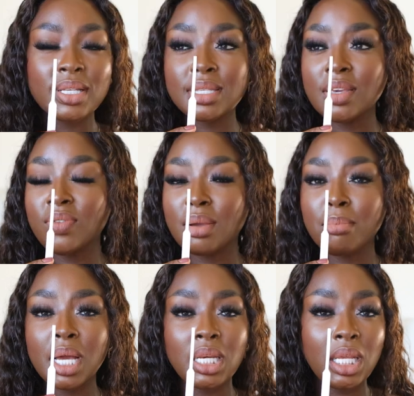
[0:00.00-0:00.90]
It's giving
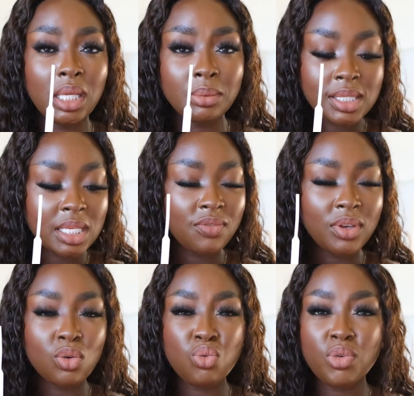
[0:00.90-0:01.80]
money. It's
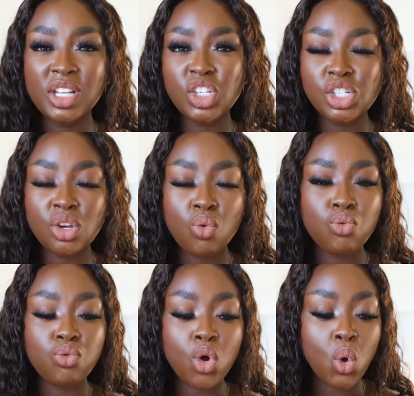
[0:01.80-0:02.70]
giving rich
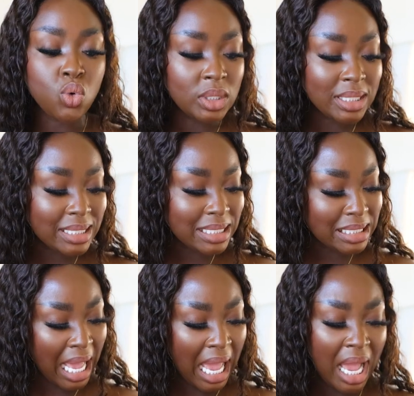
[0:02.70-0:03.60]
rose,
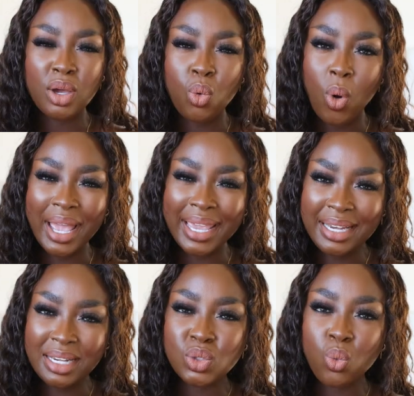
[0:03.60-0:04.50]
like a
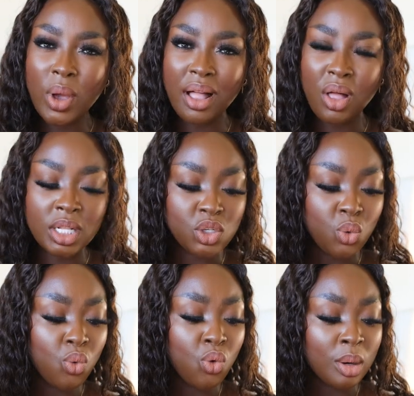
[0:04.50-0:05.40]
wine as well. It's a
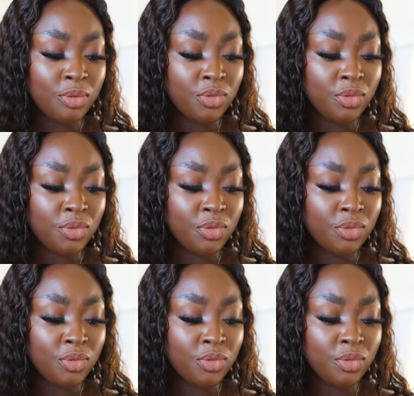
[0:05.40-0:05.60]
warm